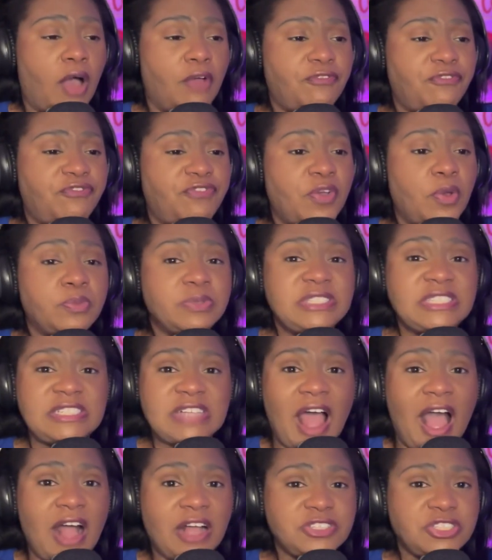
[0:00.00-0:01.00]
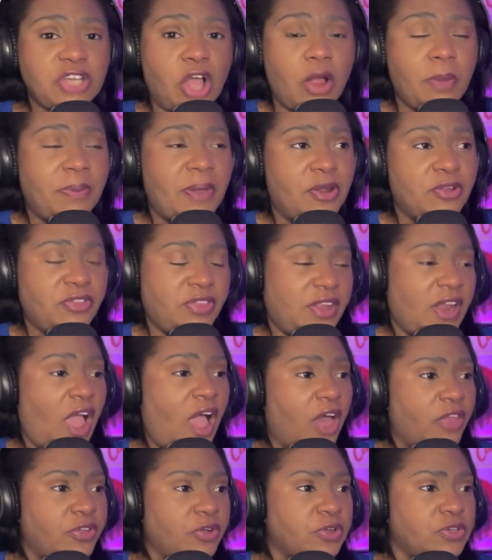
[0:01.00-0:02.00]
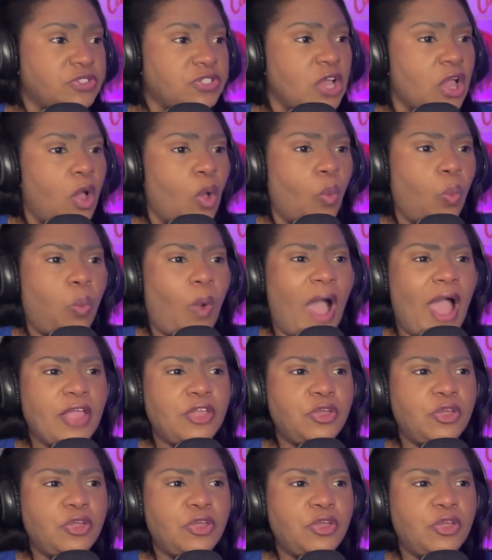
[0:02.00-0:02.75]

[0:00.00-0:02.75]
film stocks are better than others, why